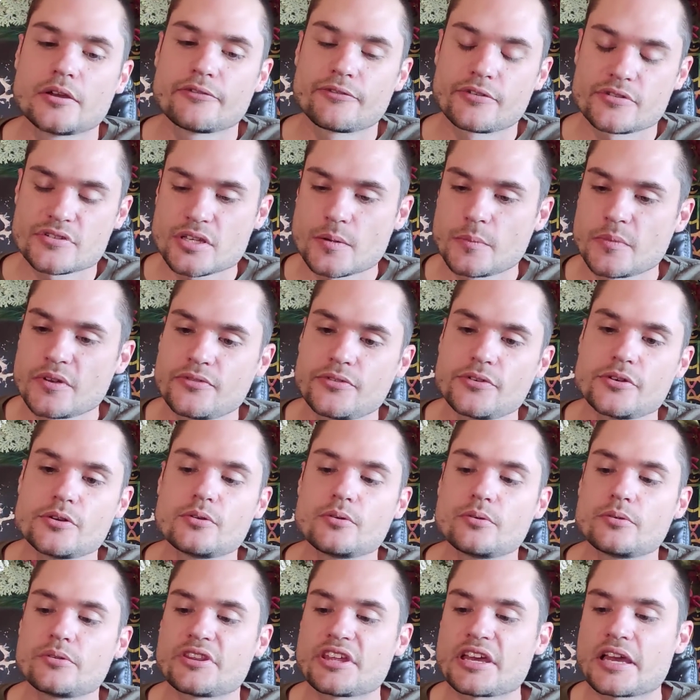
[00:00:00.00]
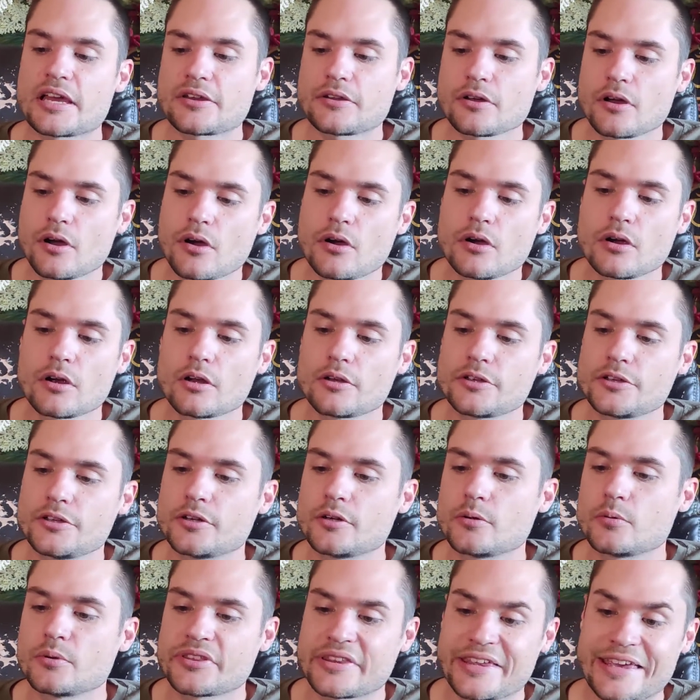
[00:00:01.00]
for some of you that are, you
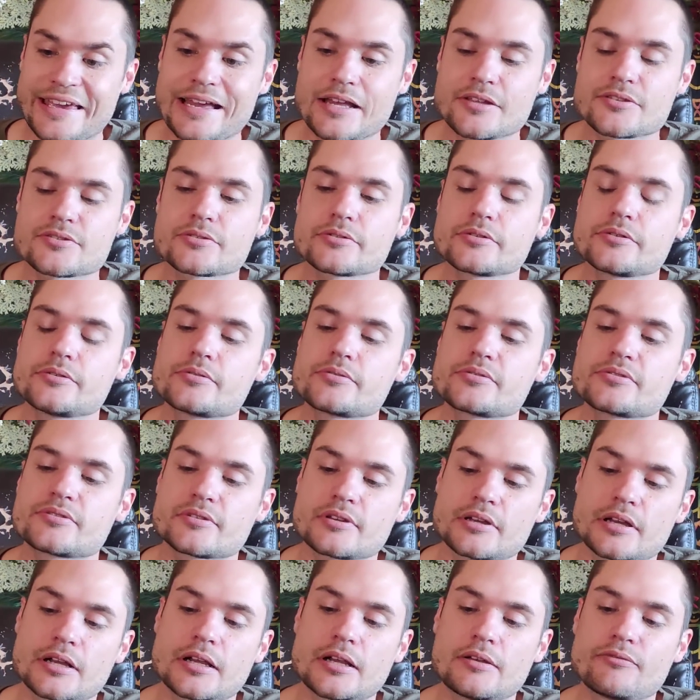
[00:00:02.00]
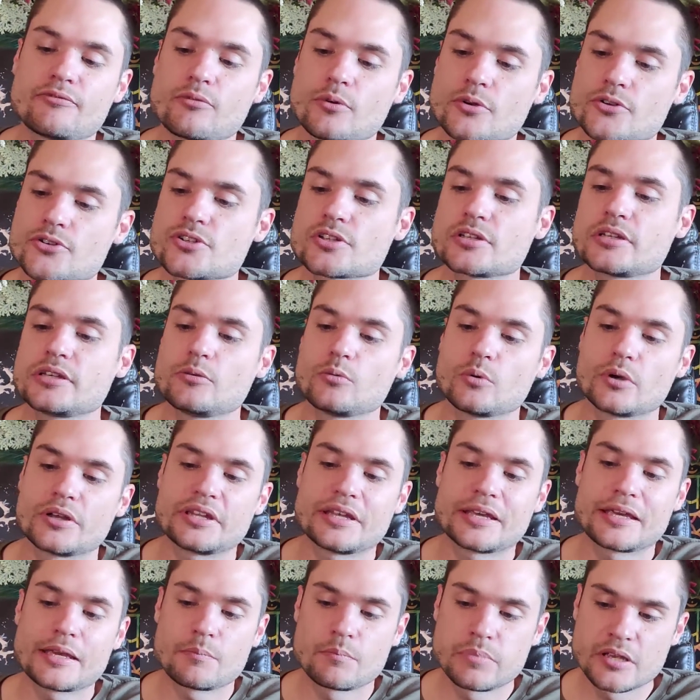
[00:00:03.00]
know, with cancers, uh, unfortunately, when
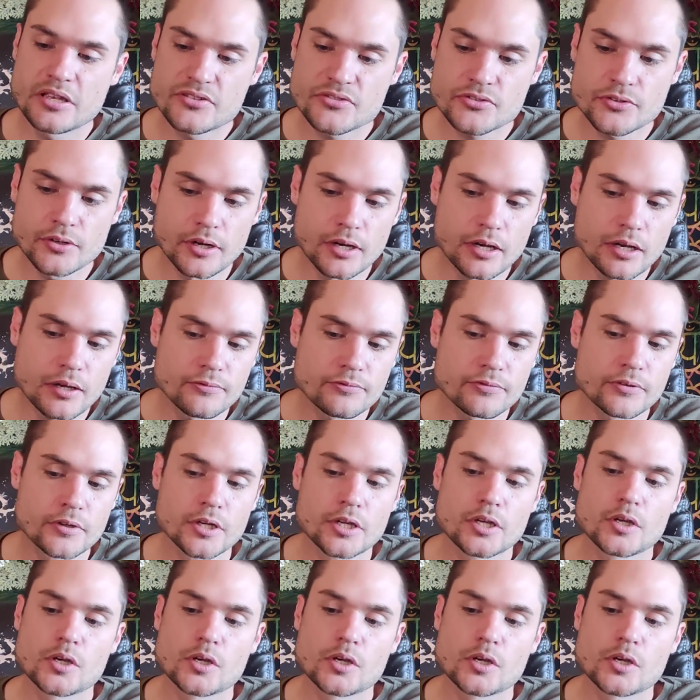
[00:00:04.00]
they get pissed off,